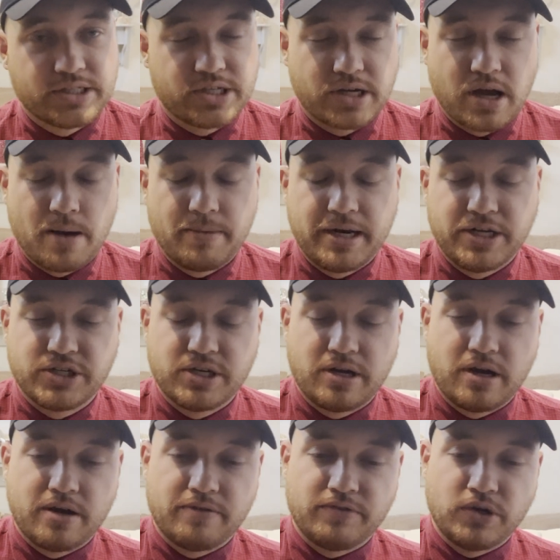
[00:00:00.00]
a combination
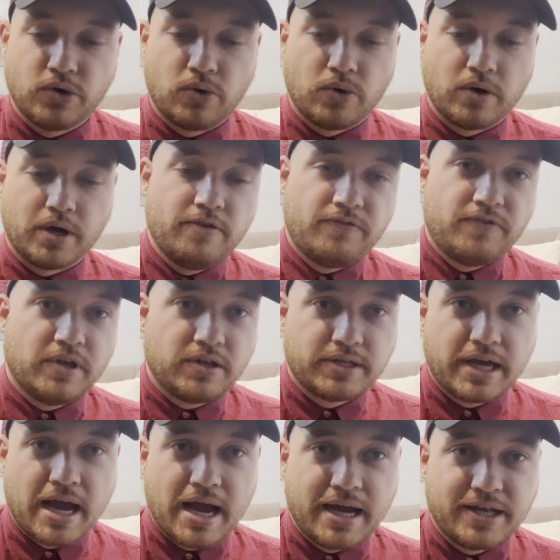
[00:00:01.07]
of your field
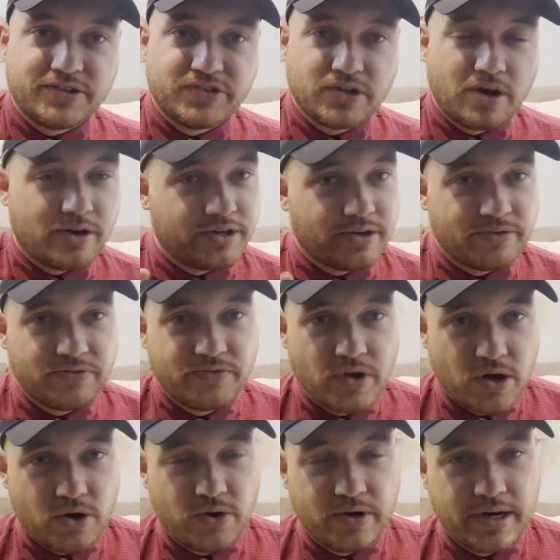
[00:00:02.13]
guides on your
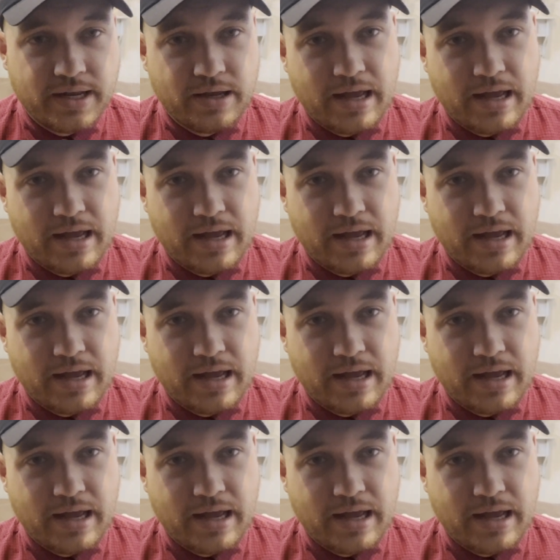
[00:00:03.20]
phone